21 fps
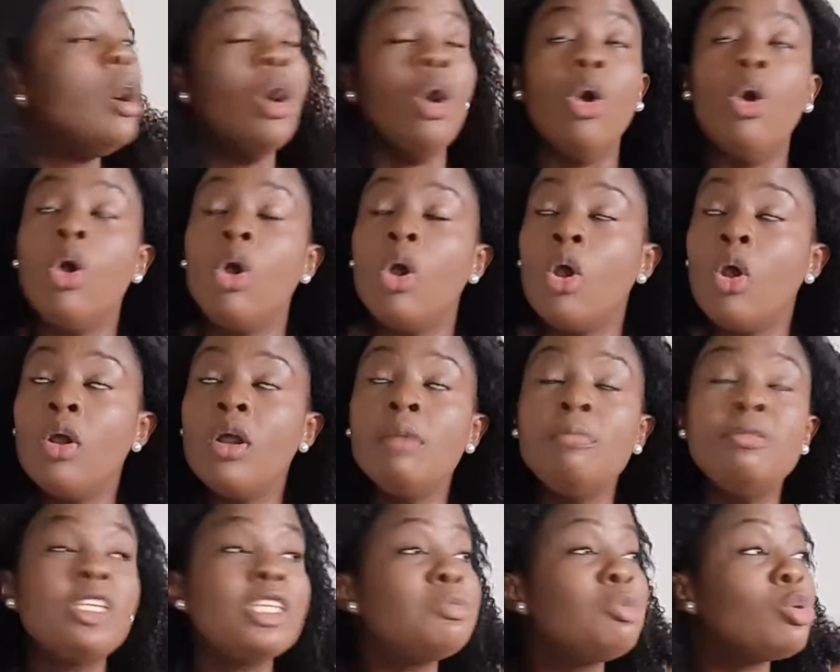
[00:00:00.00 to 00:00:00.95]
Oh,
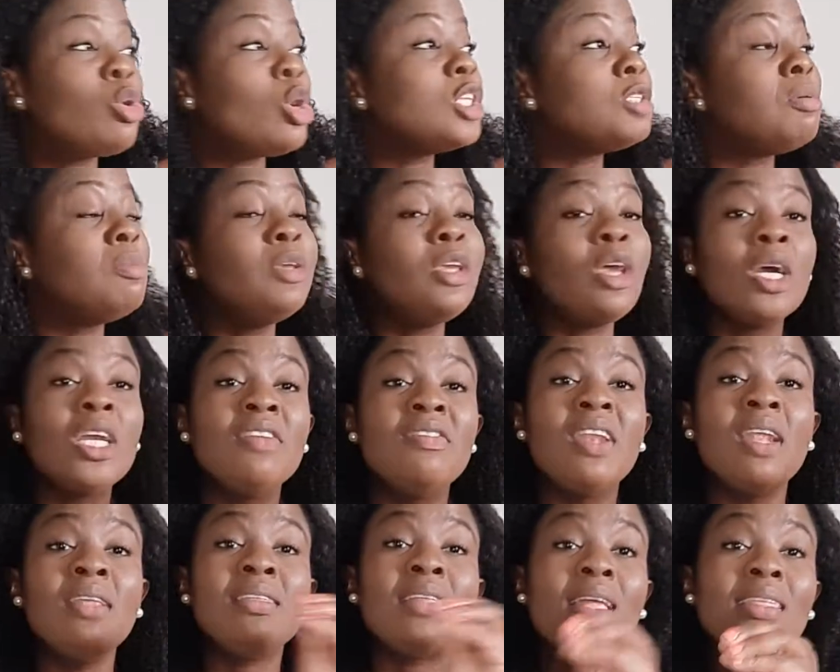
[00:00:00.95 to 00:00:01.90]
just because maybe you're giving
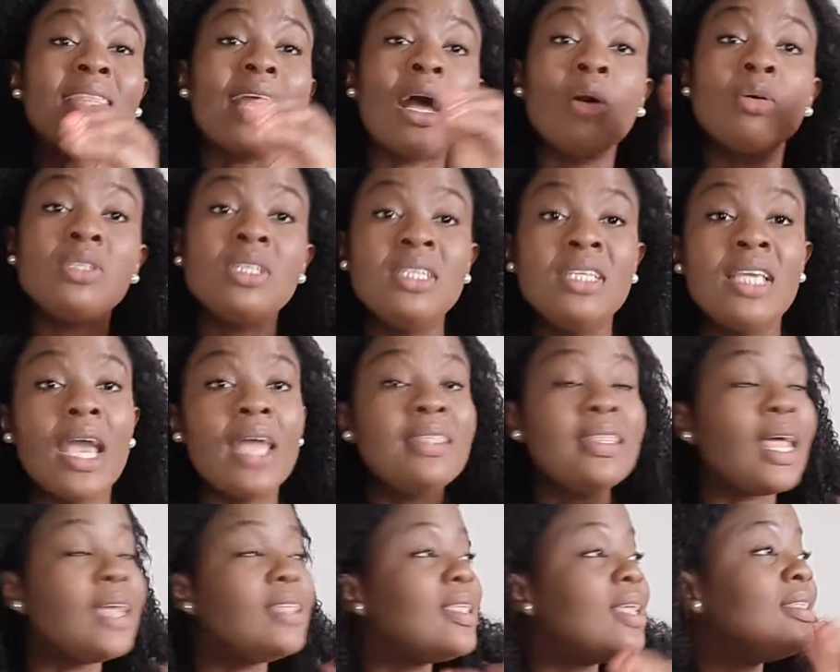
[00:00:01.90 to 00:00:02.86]
them 10,000 here and
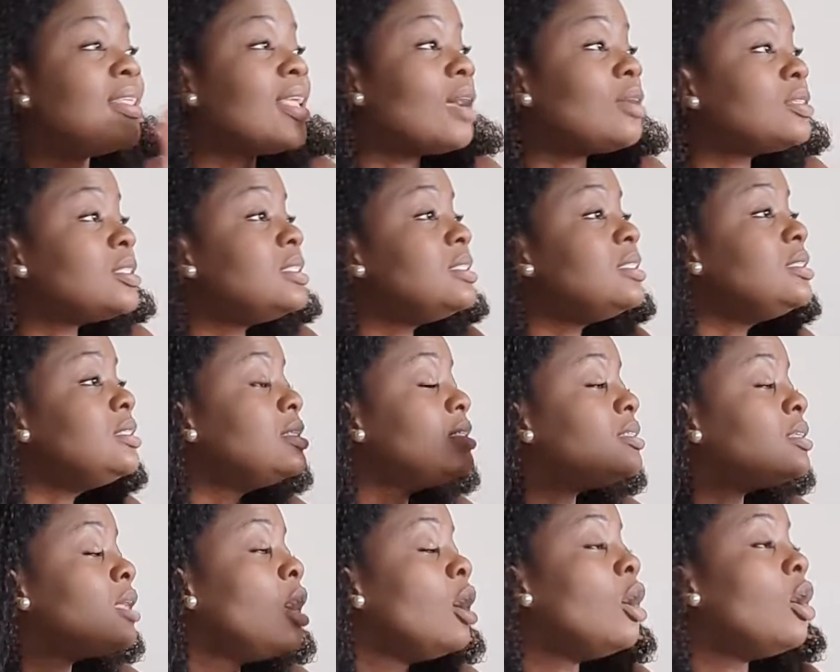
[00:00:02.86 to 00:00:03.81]
there, 10,000
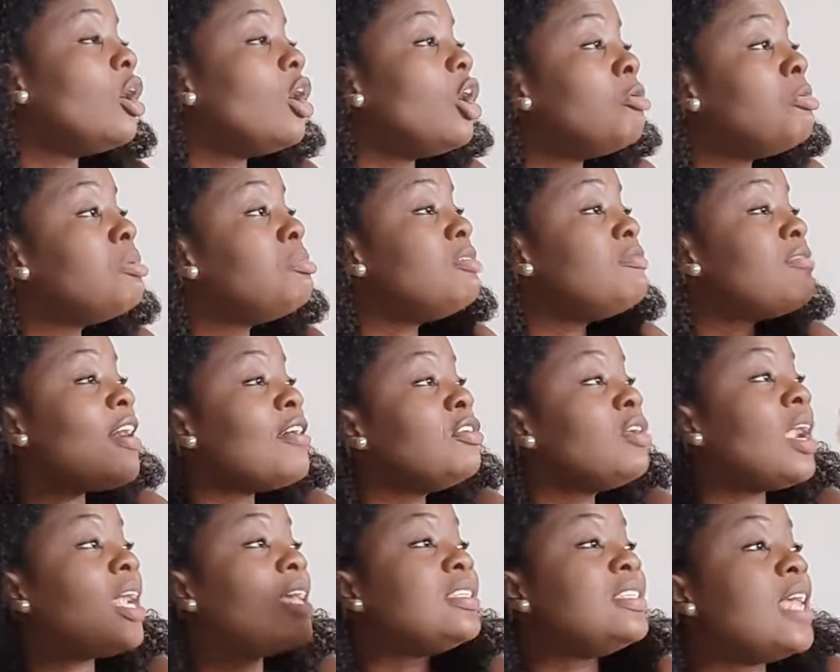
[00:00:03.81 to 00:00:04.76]
this, or maybe $5
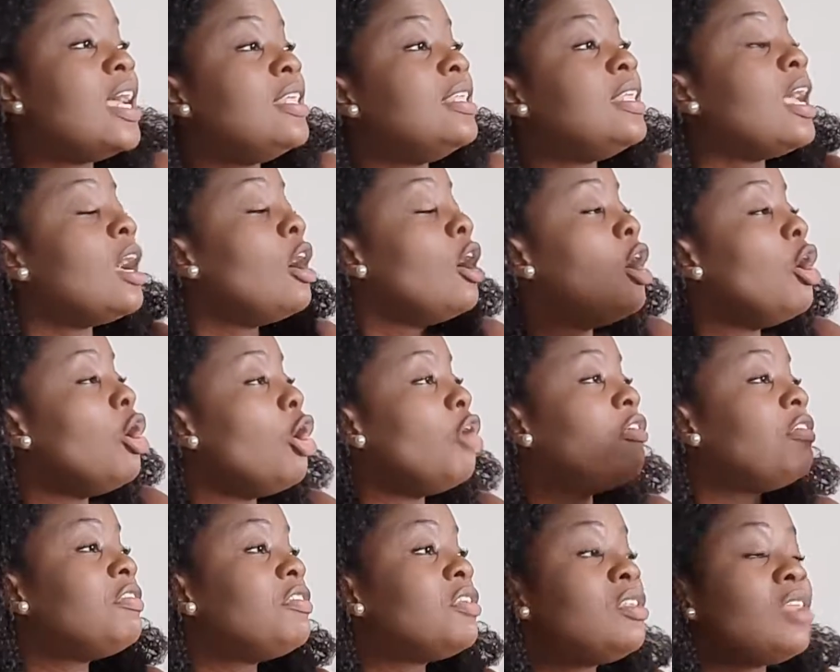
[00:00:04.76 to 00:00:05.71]
here and there, or
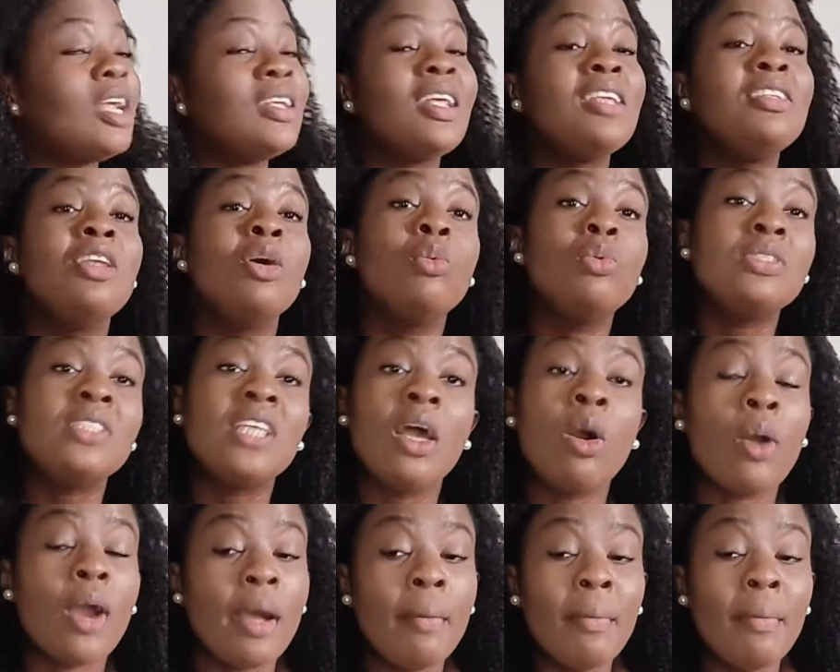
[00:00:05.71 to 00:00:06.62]
$50, then they will say, okay.